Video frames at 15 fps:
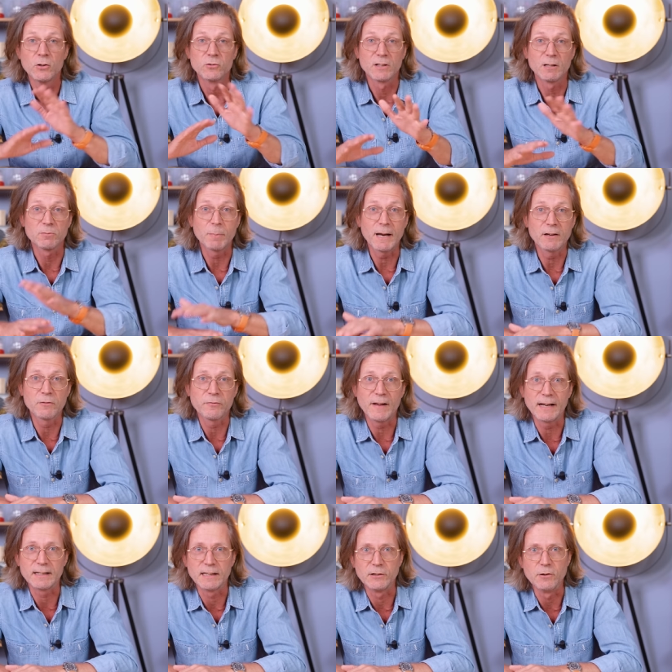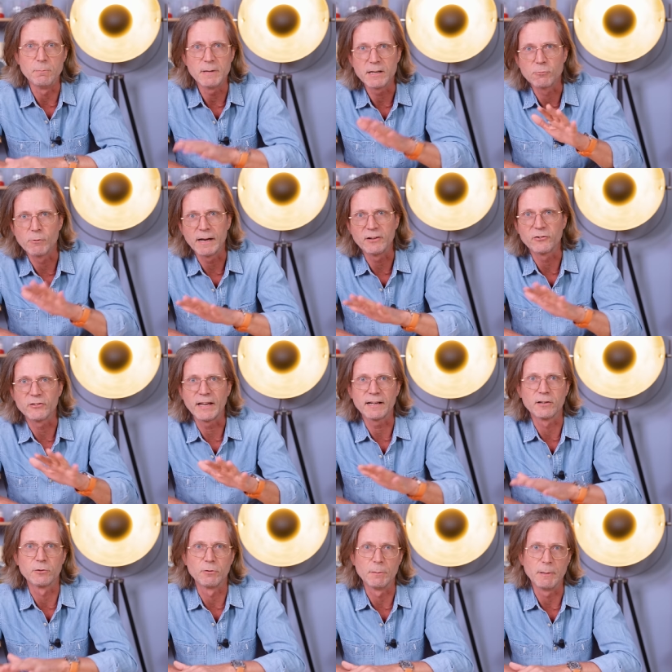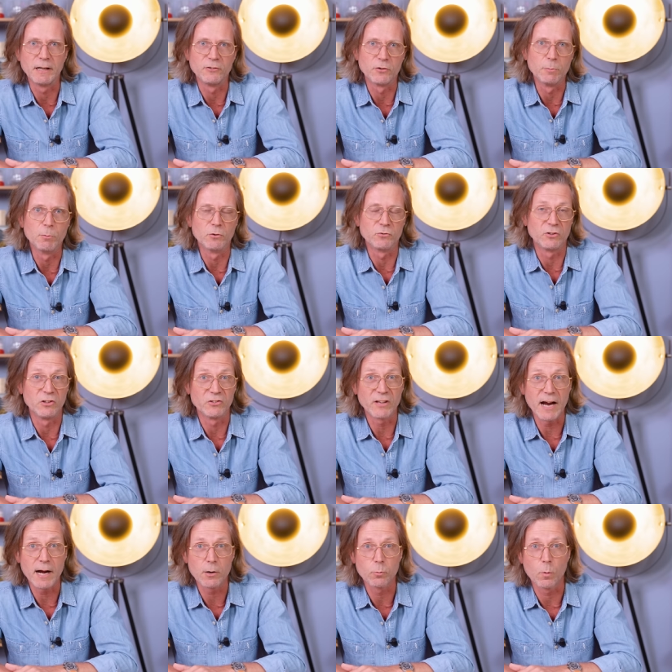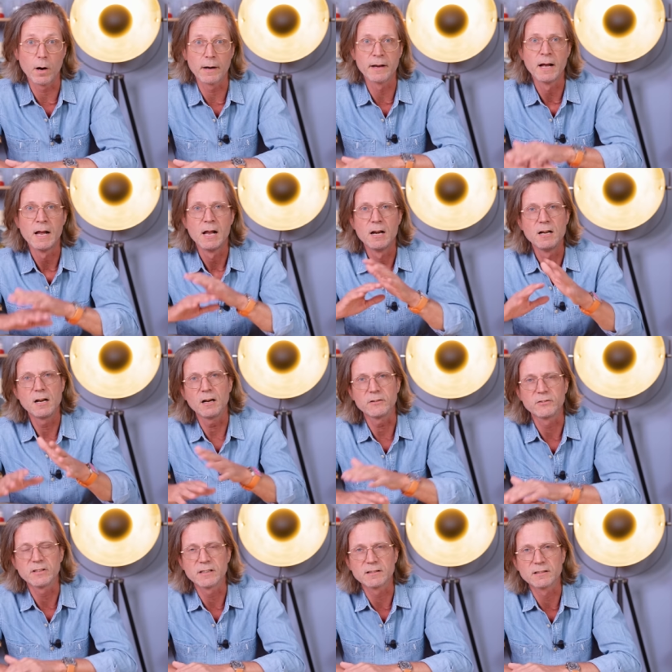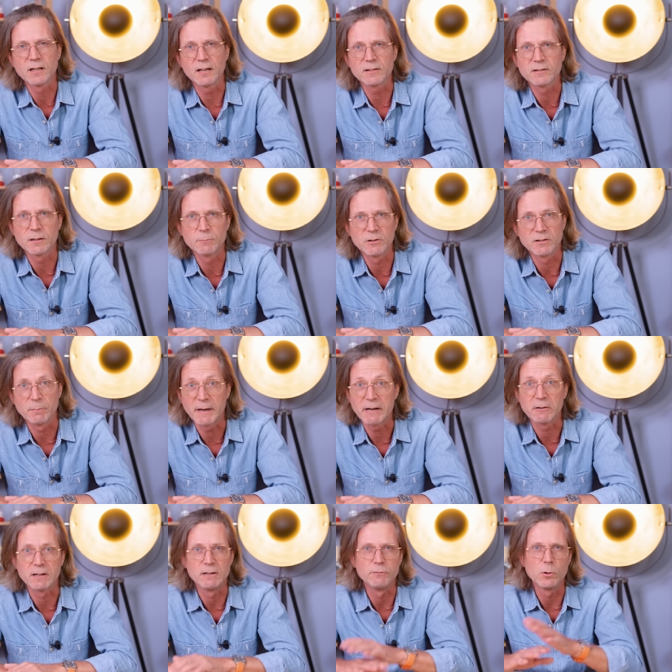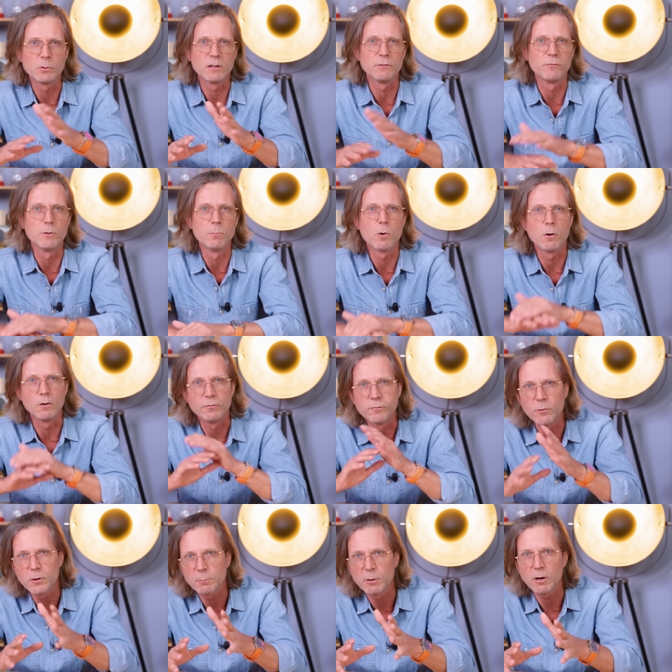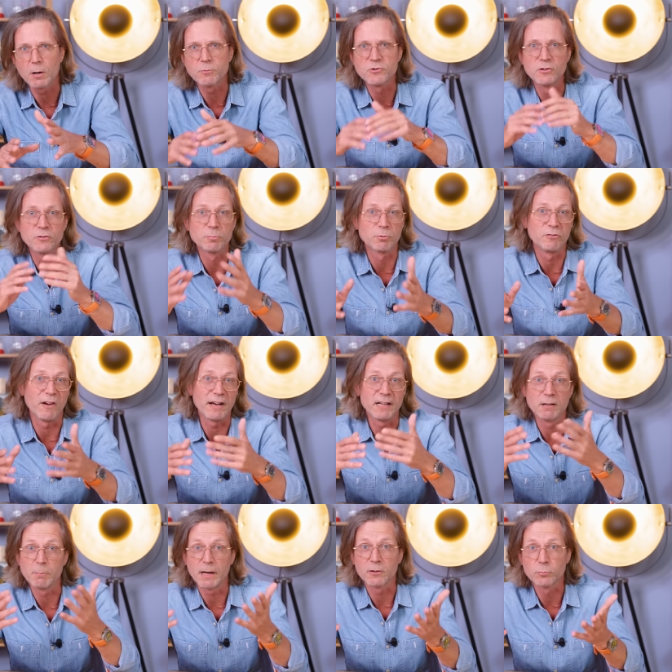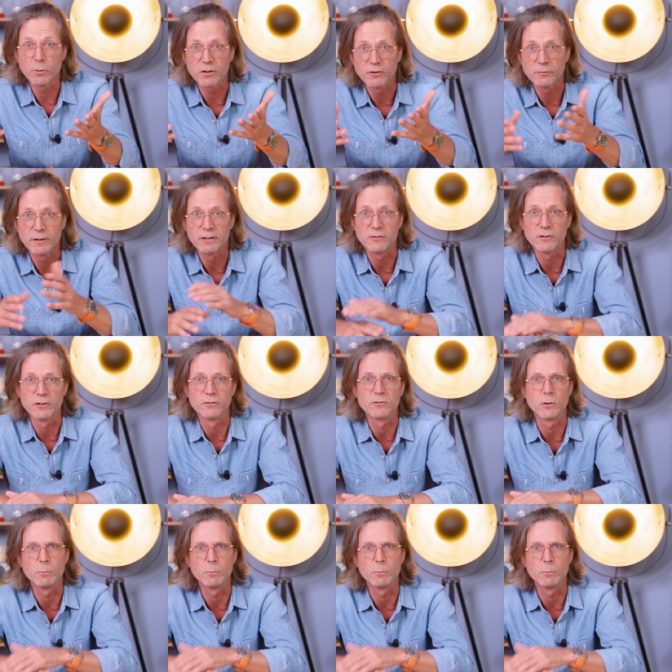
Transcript: So, despite the fact that the mid range sector remains the most desired one, last year's customers apparently voted for more affordable options provided by Swatch, for instance.